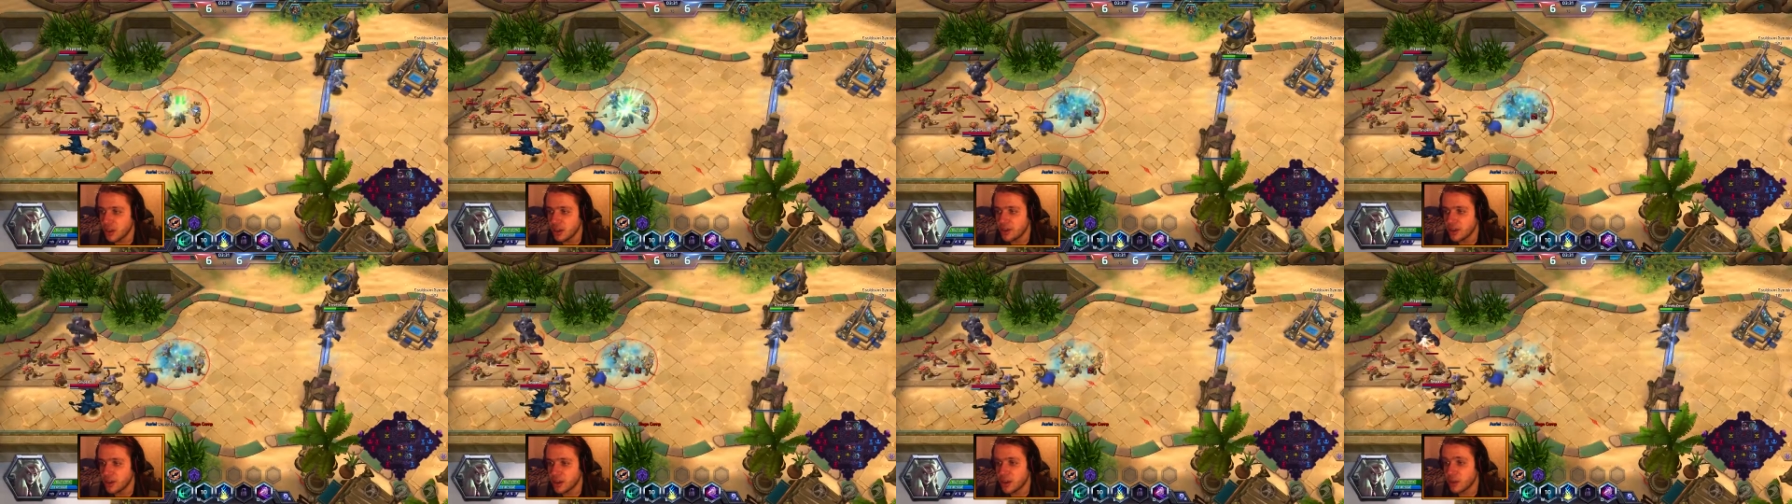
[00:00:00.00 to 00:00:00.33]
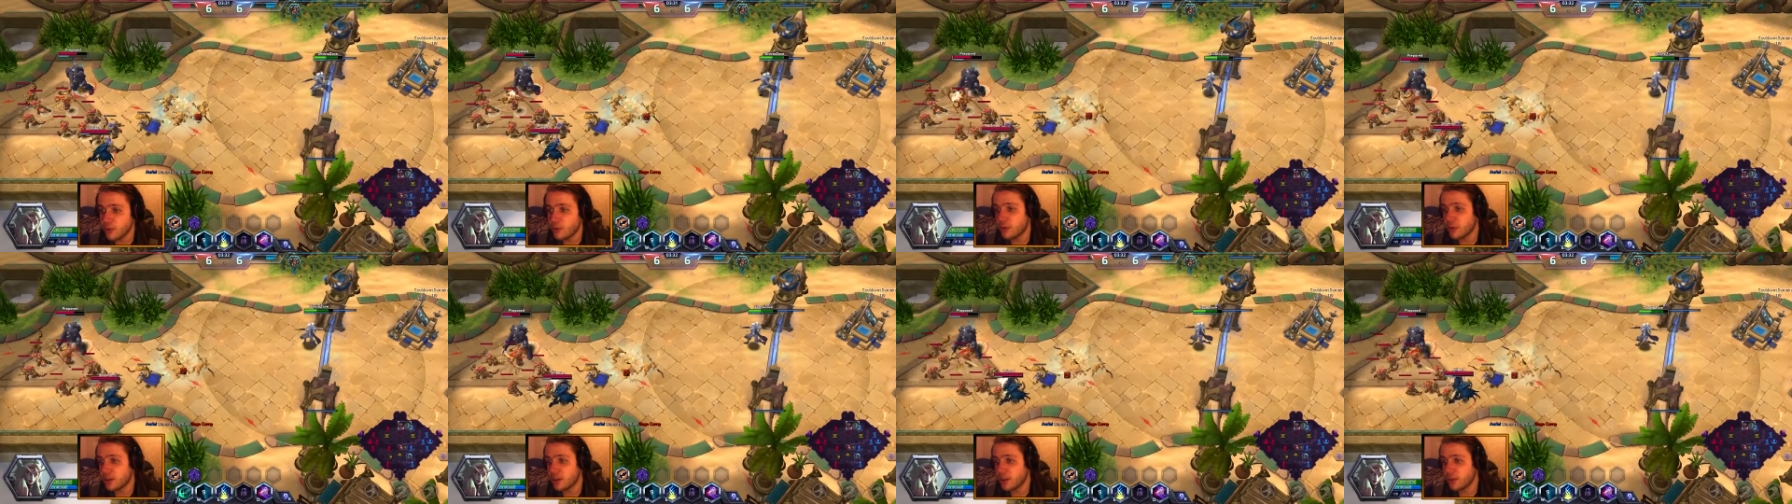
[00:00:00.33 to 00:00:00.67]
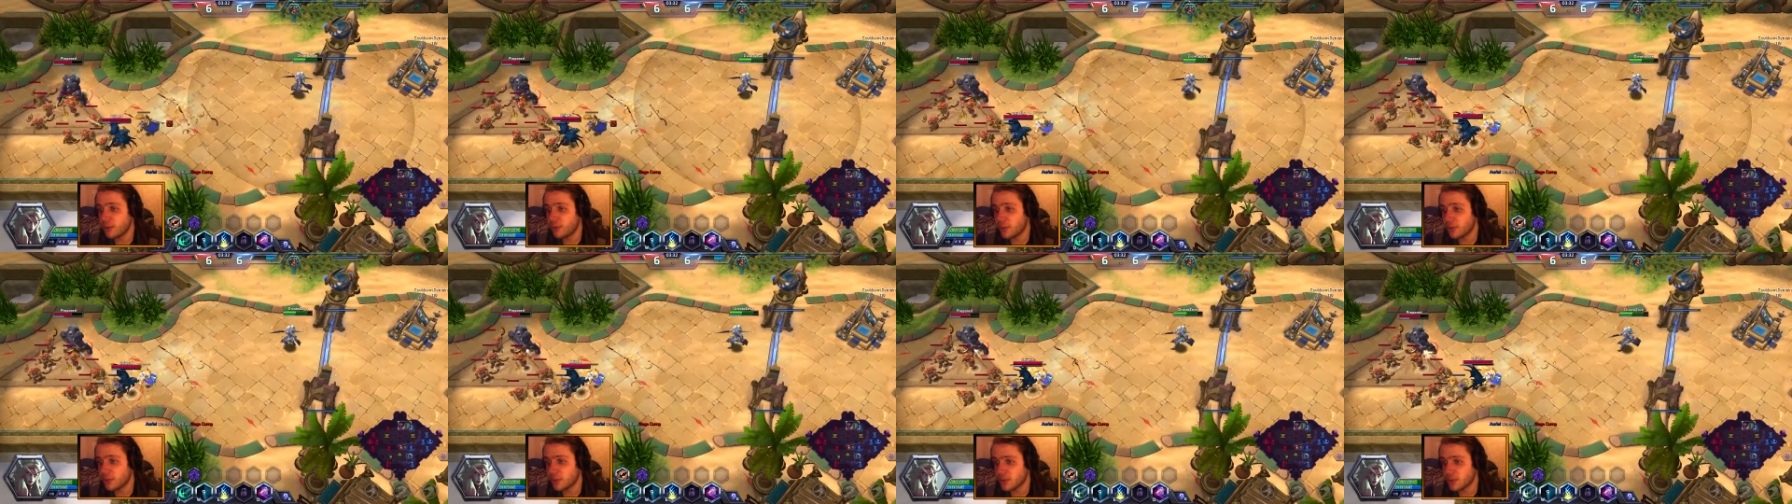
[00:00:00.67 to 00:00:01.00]
If it,
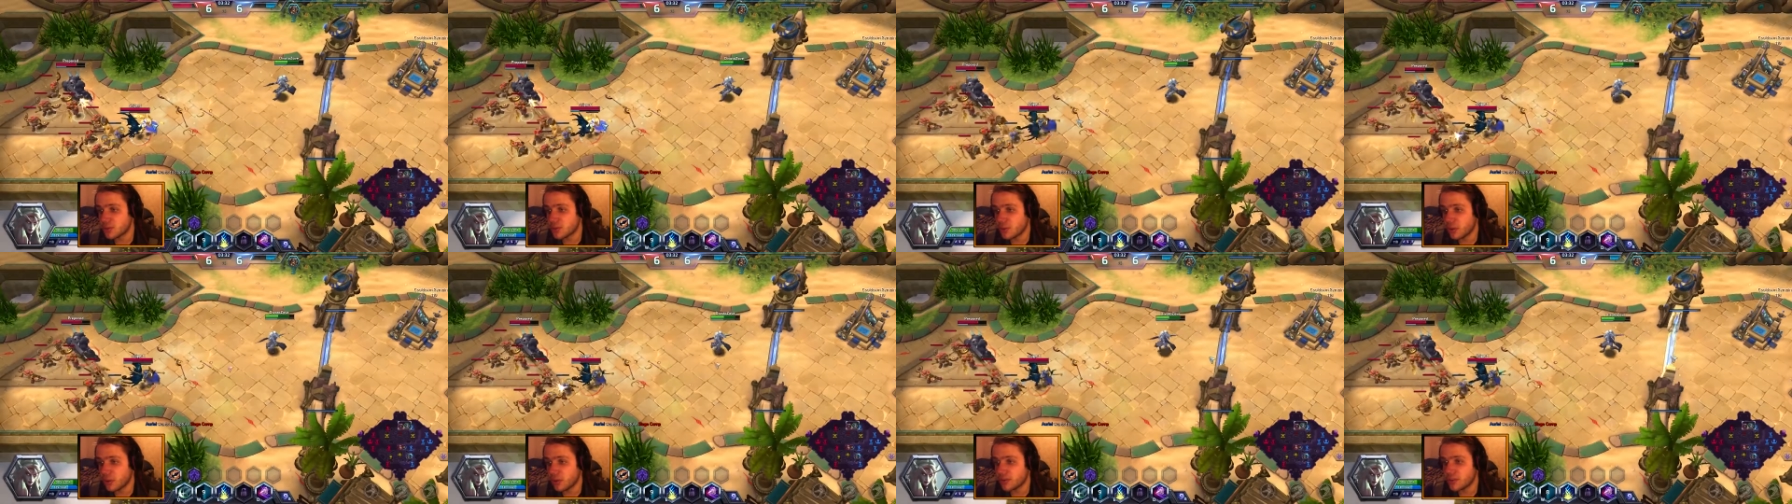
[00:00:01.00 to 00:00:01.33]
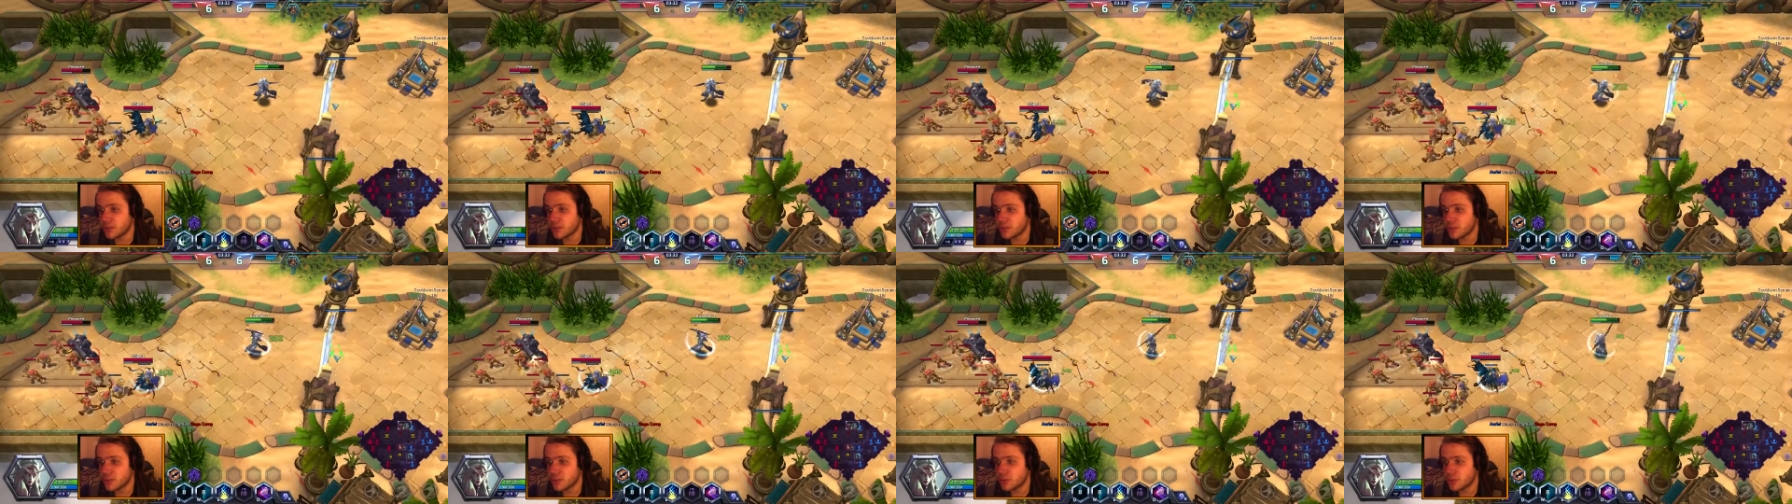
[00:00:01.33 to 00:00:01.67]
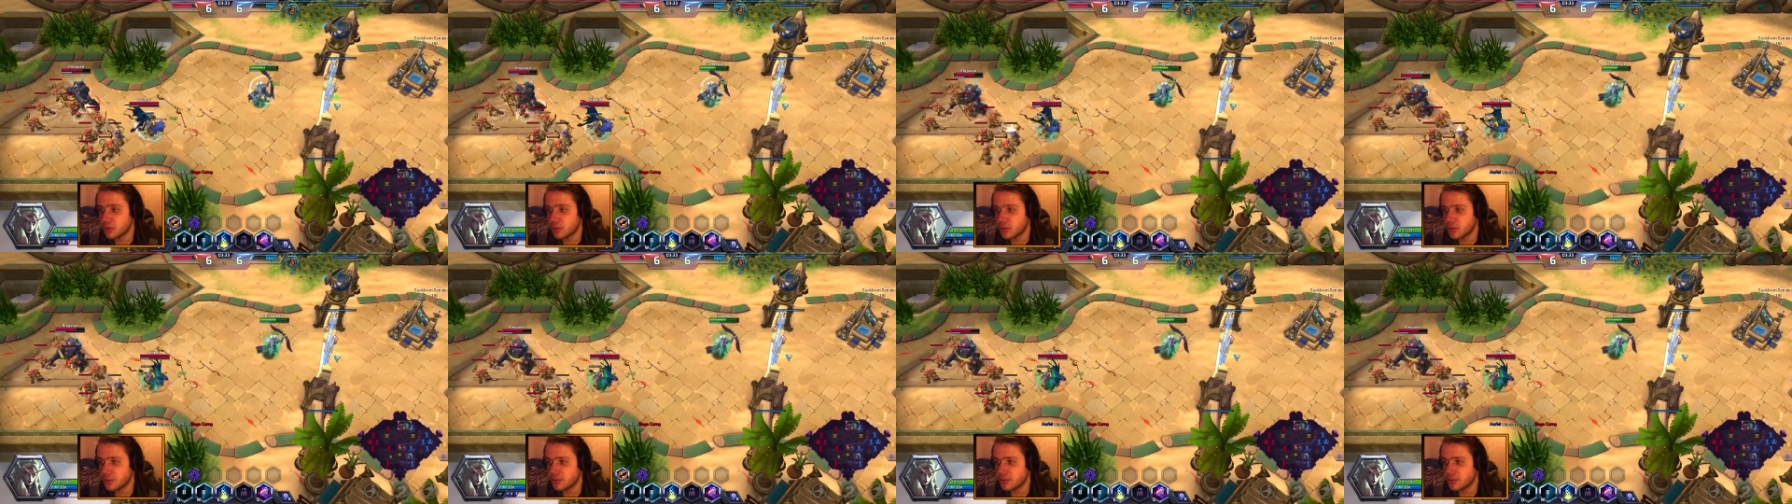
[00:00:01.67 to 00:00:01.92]
if it was one versus one,